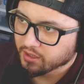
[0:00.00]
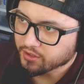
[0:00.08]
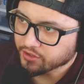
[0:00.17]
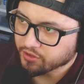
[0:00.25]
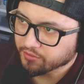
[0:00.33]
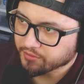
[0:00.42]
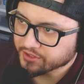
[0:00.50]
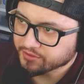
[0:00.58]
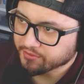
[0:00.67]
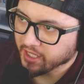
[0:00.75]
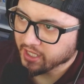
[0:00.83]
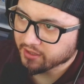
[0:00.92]
going
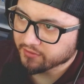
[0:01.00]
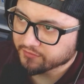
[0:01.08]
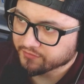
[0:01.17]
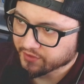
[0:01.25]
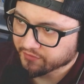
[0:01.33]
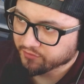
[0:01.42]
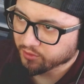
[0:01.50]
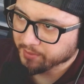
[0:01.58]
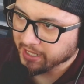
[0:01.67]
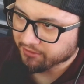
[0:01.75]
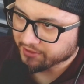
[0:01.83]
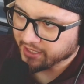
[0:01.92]
to have the full
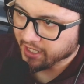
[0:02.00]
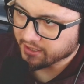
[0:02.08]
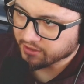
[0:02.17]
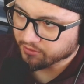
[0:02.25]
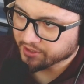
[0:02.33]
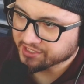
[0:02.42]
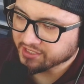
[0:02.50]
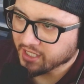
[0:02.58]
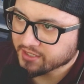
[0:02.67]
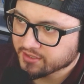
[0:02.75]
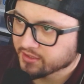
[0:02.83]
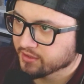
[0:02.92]
power category
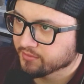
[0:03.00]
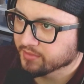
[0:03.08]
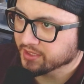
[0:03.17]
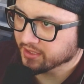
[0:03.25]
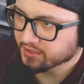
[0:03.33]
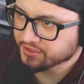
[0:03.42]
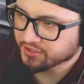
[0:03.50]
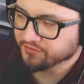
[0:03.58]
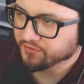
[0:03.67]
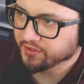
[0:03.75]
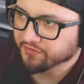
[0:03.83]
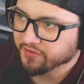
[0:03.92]
attached to them, because just
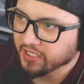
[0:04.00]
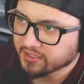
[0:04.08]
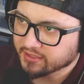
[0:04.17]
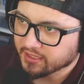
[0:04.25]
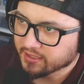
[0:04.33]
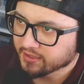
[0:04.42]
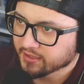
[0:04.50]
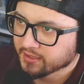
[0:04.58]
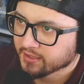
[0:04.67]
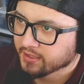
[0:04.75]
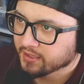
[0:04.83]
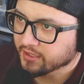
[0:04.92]
for the fact that,
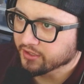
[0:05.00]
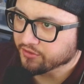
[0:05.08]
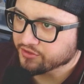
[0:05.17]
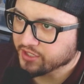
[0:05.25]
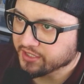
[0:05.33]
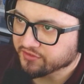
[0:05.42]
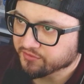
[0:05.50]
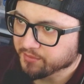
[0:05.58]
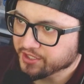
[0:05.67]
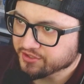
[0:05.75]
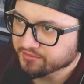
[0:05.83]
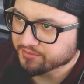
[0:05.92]
you know,
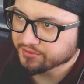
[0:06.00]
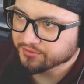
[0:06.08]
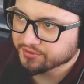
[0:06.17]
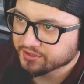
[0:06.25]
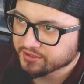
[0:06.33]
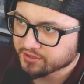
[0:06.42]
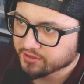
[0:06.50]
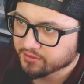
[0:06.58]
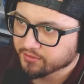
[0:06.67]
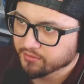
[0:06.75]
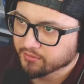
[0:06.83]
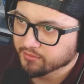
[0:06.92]
transformation boost,
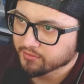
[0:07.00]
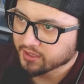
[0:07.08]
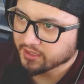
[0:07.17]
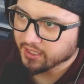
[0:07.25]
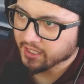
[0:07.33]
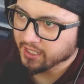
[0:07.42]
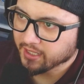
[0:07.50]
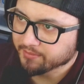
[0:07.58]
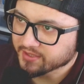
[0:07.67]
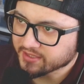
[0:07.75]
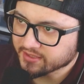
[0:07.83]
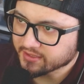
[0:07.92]
when that
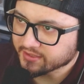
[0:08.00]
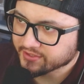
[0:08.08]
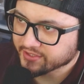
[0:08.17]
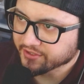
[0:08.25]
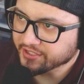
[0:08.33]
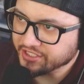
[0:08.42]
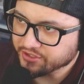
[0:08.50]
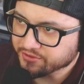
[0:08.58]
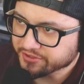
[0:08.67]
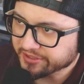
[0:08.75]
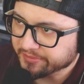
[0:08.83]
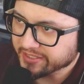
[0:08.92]
happens in the series, it
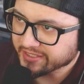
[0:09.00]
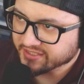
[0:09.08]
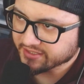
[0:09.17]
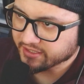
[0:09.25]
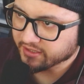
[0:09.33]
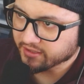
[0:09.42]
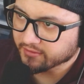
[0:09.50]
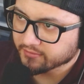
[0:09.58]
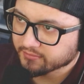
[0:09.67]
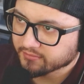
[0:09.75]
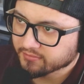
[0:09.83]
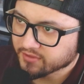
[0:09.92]
usually means that they're
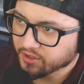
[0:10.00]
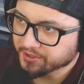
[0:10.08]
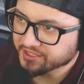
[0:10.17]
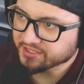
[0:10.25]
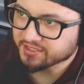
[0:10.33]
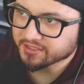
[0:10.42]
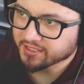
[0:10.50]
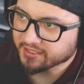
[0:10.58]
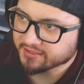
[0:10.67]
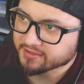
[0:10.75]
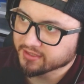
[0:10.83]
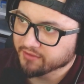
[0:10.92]
going to the
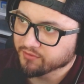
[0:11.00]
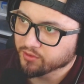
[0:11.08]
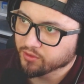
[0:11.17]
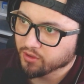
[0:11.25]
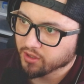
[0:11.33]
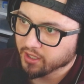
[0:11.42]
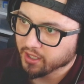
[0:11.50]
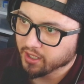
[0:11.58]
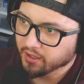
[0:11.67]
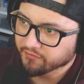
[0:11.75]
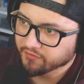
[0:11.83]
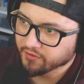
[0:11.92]
next level
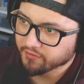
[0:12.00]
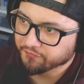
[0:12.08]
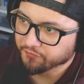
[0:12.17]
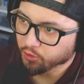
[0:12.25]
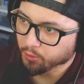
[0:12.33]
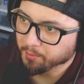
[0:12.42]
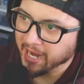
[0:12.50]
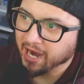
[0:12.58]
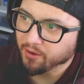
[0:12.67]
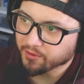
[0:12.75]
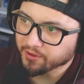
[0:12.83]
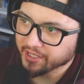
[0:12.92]
of full
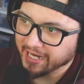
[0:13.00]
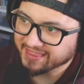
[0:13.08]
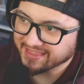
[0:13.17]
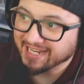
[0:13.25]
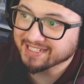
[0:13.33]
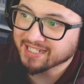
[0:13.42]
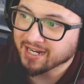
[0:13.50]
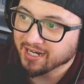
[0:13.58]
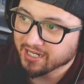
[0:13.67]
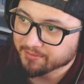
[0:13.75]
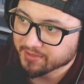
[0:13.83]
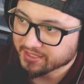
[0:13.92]
power at that
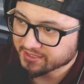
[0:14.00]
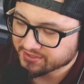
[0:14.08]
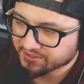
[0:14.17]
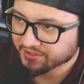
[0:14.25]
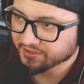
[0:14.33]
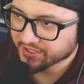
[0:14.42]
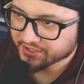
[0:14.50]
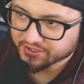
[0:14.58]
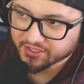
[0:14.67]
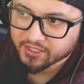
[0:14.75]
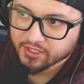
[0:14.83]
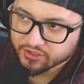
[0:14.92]
time in the series.
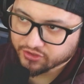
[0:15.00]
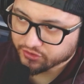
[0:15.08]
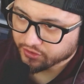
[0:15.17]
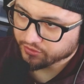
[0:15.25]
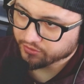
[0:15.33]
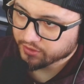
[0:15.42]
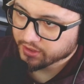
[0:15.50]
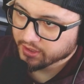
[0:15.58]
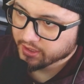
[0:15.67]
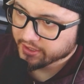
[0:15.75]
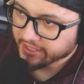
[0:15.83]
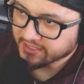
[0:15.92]
So
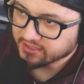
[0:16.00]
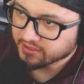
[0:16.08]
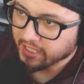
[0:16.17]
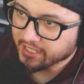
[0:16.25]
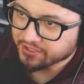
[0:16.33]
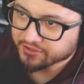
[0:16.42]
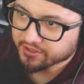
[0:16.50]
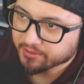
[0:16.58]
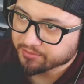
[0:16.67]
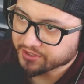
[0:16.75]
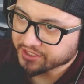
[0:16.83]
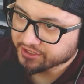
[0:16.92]
that's actually a
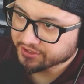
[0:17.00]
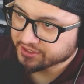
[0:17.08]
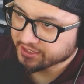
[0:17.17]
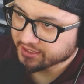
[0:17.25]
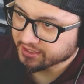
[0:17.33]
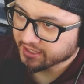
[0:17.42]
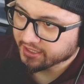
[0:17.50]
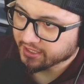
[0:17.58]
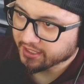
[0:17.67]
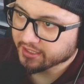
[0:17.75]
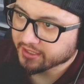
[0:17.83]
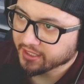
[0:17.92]
pretty good thing, and
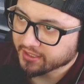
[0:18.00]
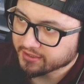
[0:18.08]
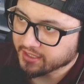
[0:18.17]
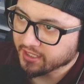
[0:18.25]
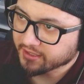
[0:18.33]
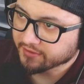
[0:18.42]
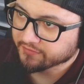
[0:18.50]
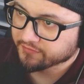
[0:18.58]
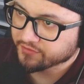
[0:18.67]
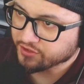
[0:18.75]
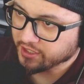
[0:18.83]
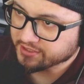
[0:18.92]
they kind of
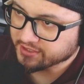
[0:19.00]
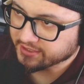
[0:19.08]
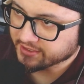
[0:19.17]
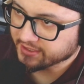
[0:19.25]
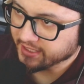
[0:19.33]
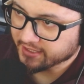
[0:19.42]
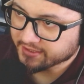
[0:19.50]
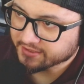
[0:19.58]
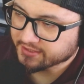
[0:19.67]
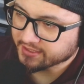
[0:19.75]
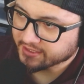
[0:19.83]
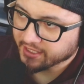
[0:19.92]
translated that
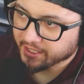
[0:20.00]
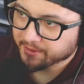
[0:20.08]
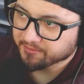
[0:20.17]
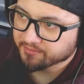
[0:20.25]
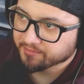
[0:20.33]
into the game,